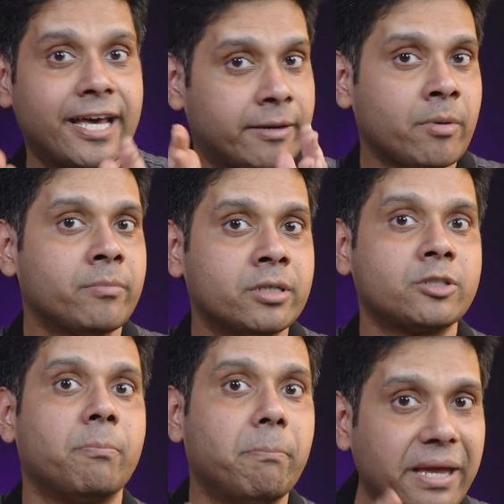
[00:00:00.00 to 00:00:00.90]
Remember,
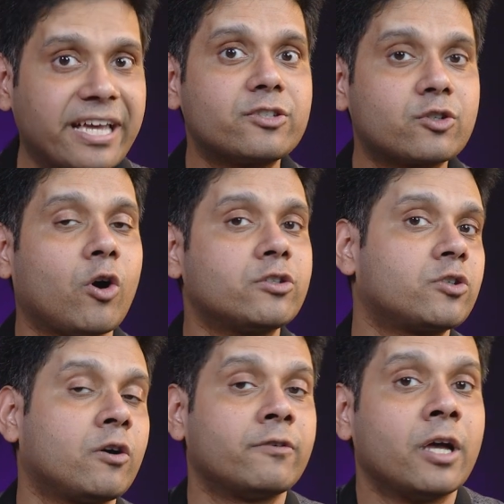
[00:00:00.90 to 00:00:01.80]
the biggest
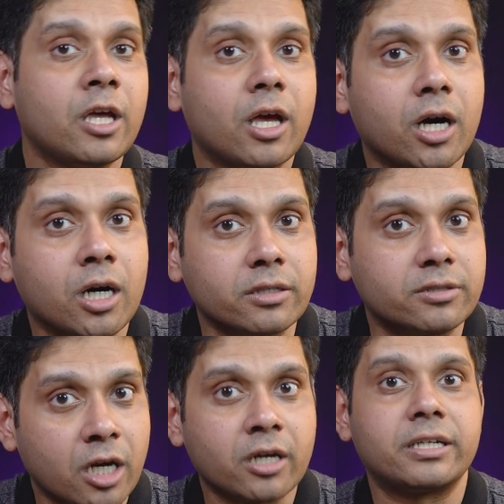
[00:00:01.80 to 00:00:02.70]
cost of uh,
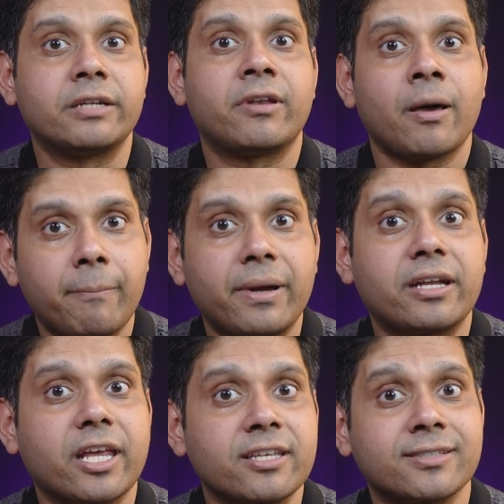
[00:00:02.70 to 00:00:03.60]
drug
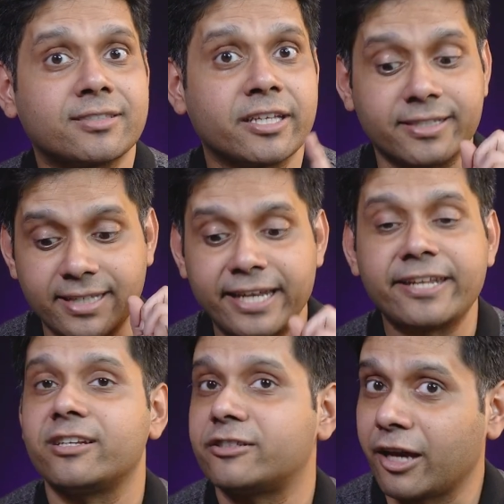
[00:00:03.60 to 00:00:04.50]
development is its
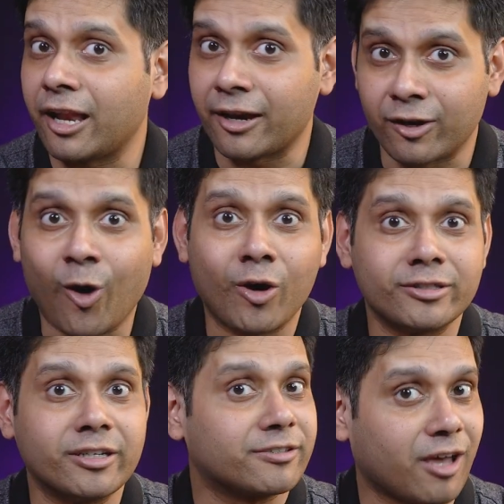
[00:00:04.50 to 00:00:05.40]
clinical trial and
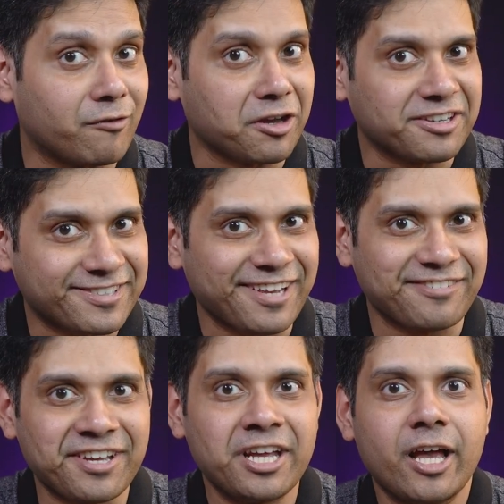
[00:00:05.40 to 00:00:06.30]
not the discovery
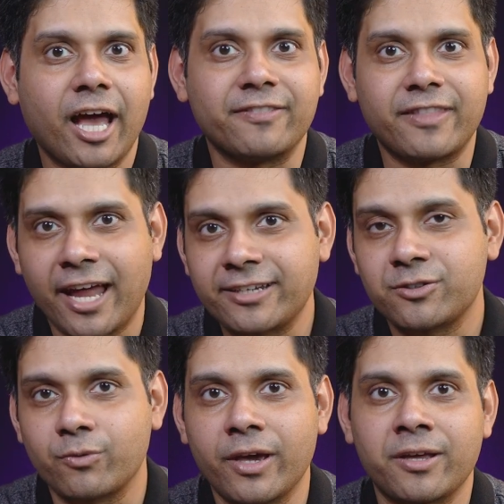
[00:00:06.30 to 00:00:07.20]
itself. And that
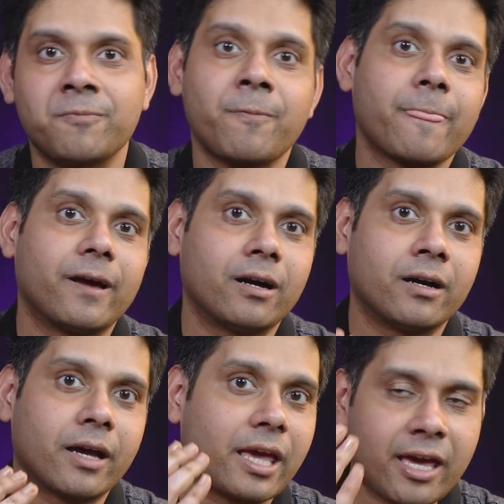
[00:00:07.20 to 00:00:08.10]
is where
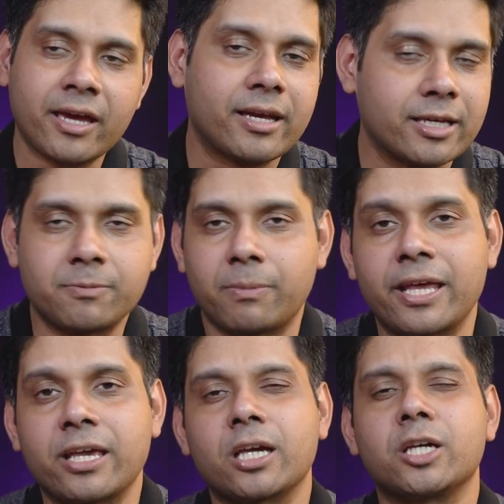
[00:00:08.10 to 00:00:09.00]
uh, AI is
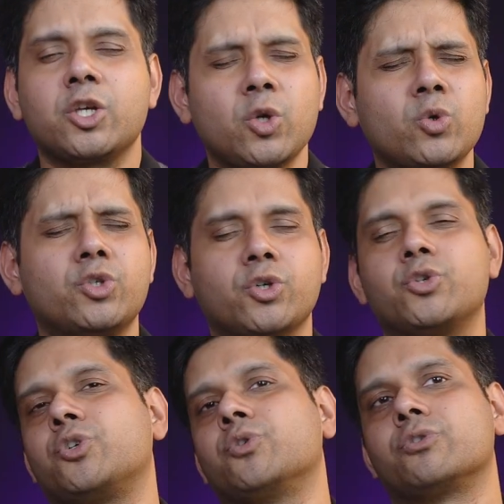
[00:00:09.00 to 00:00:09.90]
playing a huge,
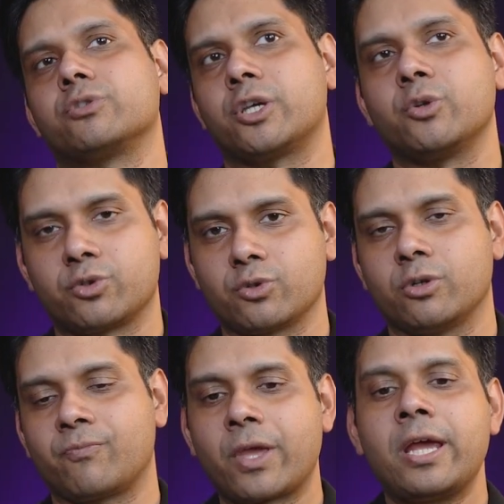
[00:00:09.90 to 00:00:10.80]
huge, huge, huge
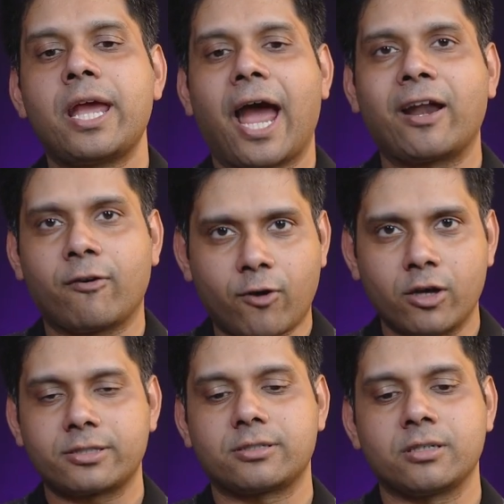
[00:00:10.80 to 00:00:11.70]
role. And of
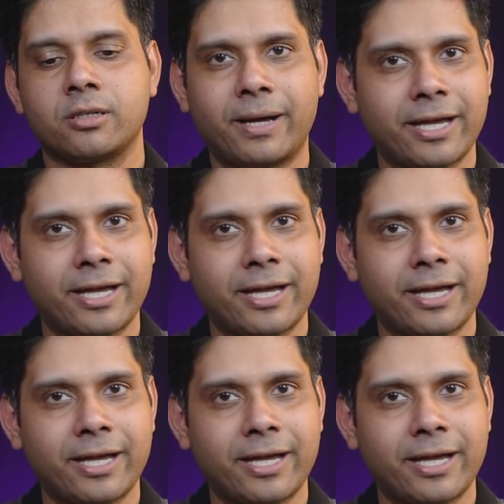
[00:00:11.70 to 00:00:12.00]
course, uh,